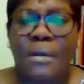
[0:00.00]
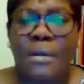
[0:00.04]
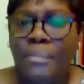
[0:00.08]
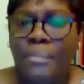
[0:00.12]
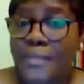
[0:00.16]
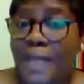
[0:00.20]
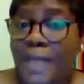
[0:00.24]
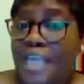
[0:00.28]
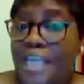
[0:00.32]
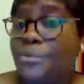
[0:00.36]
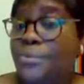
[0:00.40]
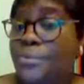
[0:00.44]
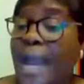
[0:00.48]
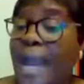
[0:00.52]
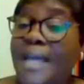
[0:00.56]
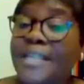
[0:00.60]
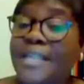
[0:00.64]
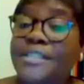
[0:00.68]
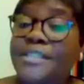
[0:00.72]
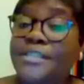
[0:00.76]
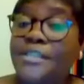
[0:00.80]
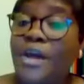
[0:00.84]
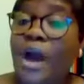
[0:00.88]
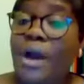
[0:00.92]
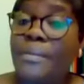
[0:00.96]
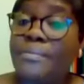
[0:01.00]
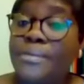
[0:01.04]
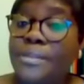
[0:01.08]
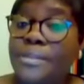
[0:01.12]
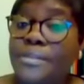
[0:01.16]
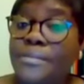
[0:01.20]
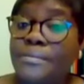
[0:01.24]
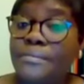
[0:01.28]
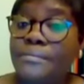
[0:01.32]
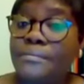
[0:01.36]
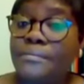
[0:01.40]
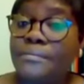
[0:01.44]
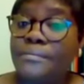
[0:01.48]
But that's where it
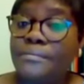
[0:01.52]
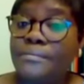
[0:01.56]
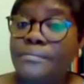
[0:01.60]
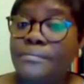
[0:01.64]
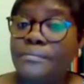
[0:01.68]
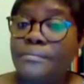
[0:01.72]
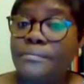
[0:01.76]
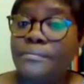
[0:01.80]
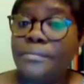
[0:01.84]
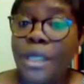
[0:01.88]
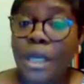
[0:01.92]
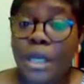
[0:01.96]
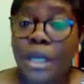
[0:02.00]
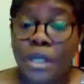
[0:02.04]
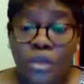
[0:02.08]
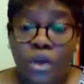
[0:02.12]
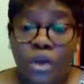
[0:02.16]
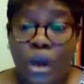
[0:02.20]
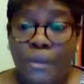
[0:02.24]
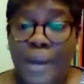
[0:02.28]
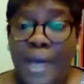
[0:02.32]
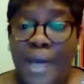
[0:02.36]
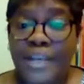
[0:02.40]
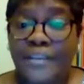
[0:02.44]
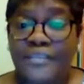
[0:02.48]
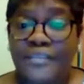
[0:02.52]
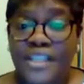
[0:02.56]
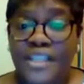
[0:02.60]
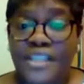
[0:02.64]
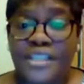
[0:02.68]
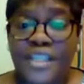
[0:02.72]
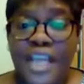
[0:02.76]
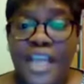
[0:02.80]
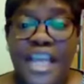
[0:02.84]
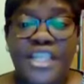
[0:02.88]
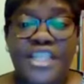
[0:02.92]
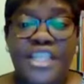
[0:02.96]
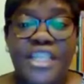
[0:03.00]
stops. No
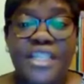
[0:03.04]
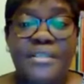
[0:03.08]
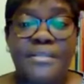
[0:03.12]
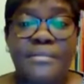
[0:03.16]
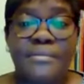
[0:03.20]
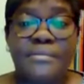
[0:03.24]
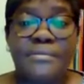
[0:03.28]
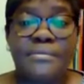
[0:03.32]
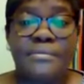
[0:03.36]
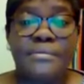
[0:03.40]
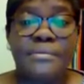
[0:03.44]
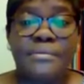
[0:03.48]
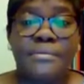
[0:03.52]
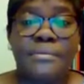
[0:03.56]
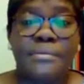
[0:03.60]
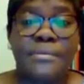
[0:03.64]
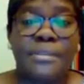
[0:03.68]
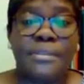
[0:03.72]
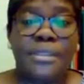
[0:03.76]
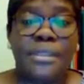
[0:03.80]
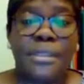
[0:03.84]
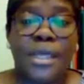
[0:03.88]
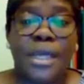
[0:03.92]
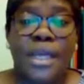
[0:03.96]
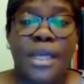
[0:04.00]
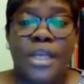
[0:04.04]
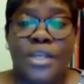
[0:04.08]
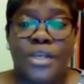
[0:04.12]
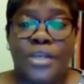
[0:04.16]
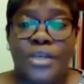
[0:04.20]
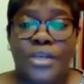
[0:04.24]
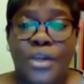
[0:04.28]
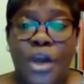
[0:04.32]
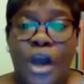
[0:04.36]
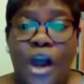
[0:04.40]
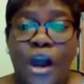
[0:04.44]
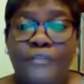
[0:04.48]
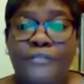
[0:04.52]
manifestation,
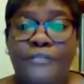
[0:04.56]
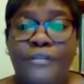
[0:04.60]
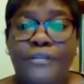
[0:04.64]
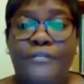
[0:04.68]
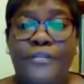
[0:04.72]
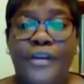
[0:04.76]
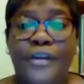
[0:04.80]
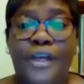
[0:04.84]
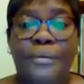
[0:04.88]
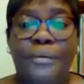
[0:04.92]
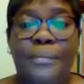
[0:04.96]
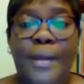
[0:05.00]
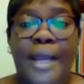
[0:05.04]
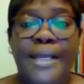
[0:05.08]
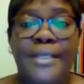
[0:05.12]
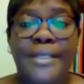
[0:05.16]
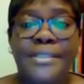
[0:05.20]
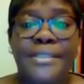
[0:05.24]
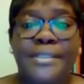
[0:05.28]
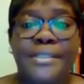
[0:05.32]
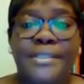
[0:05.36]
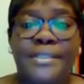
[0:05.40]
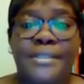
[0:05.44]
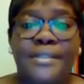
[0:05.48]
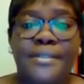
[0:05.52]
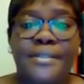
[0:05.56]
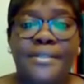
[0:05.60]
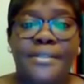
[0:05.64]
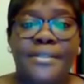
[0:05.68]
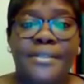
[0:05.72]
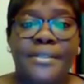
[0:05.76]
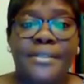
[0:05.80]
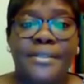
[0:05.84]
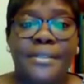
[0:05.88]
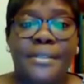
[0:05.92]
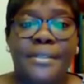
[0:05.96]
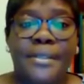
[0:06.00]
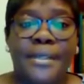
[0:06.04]
no fulfillment.
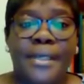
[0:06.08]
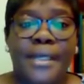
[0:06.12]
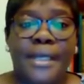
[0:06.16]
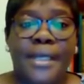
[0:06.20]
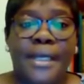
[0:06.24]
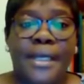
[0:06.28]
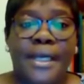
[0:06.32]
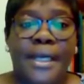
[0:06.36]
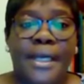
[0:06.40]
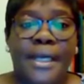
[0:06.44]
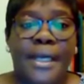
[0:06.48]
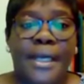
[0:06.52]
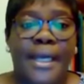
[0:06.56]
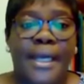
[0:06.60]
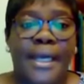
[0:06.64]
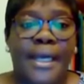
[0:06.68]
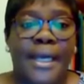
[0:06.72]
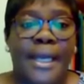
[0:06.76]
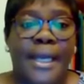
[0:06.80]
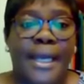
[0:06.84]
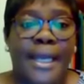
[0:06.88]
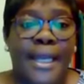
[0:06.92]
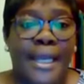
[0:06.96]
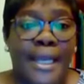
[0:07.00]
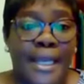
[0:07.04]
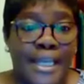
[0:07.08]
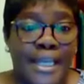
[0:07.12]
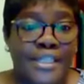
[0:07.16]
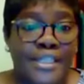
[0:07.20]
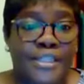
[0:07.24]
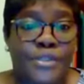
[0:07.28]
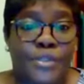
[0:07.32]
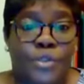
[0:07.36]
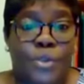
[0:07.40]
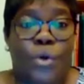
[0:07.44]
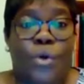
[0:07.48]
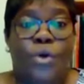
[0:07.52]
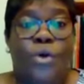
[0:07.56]
It
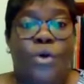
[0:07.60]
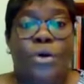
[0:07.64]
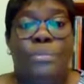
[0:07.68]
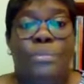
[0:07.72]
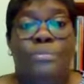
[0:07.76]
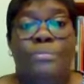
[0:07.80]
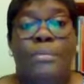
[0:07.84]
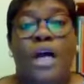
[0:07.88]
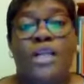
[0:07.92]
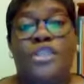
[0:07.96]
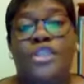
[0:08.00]
is too